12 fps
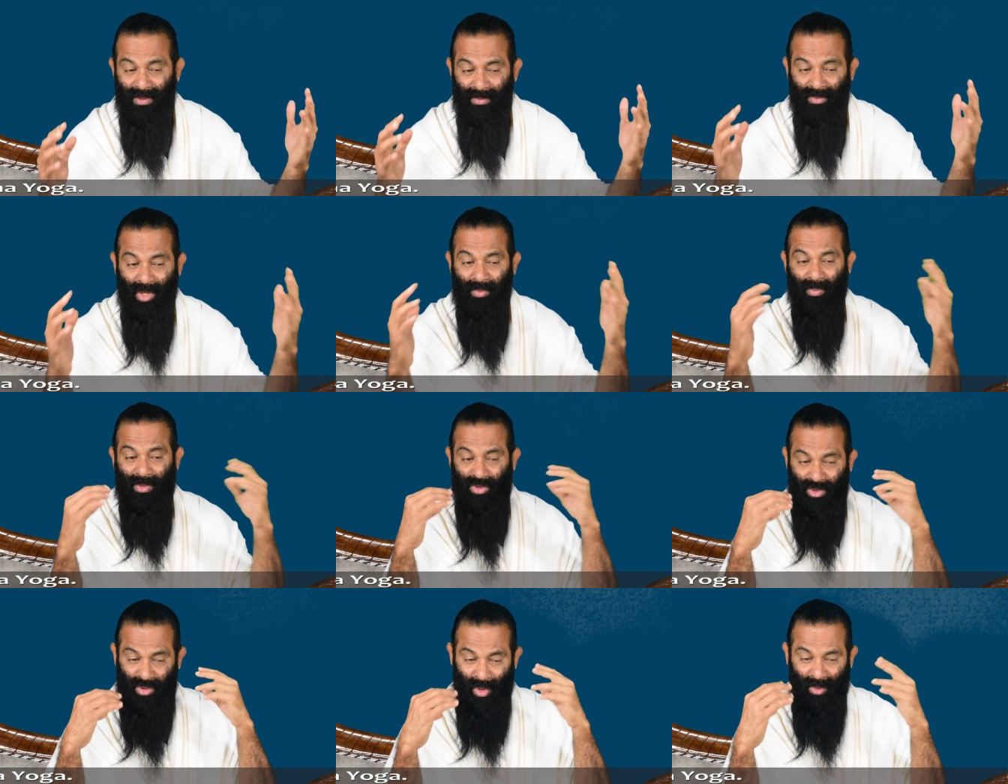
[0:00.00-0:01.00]
not
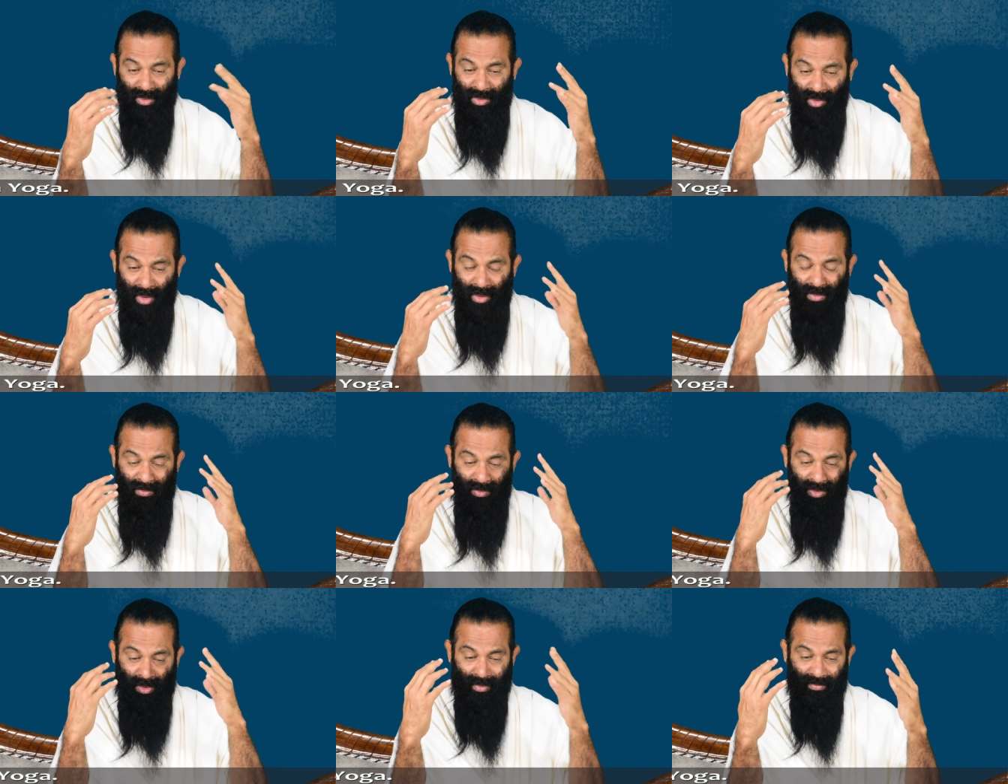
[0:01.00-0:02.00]
much your your
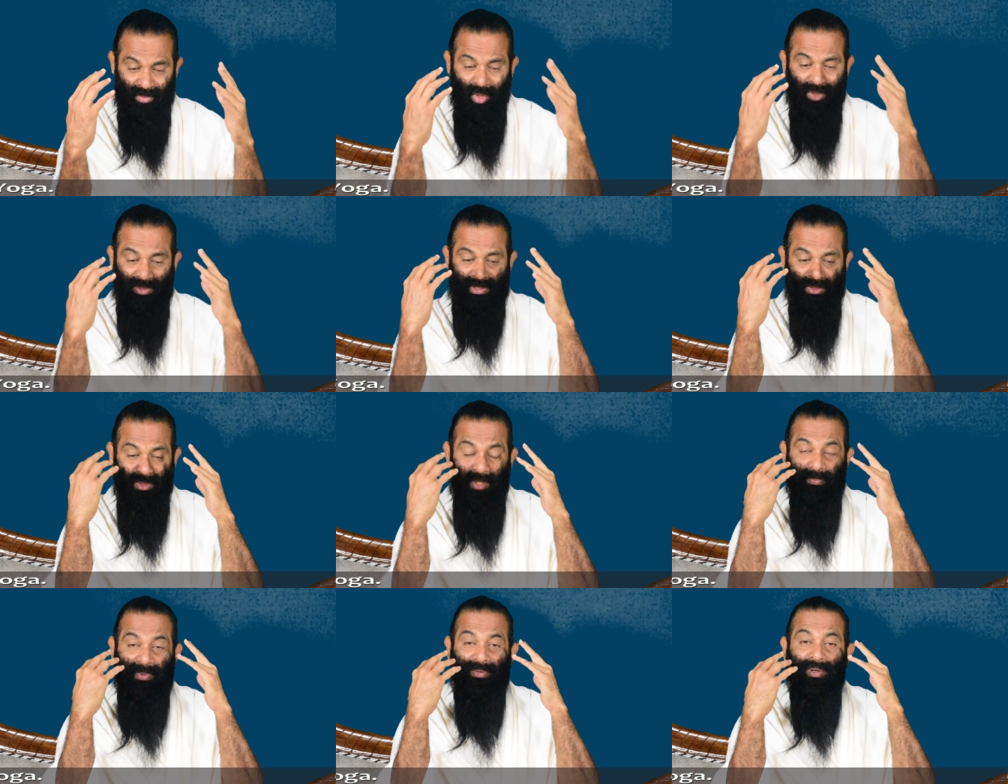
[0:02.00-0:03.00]
your thoughts are
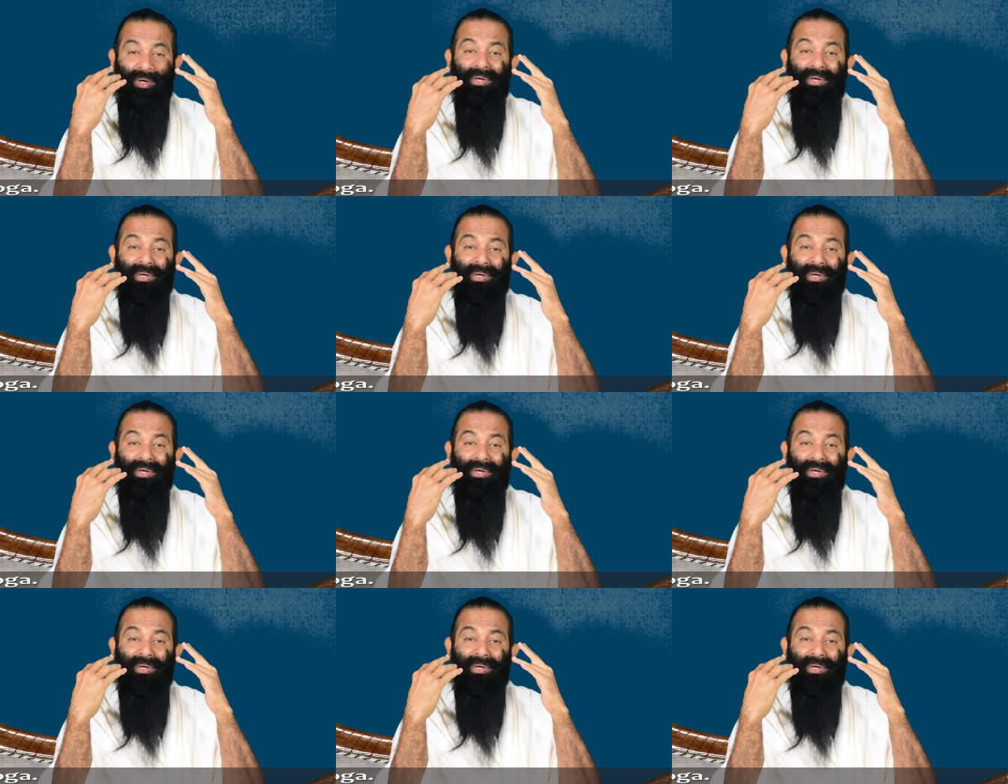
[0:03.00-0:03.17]
not been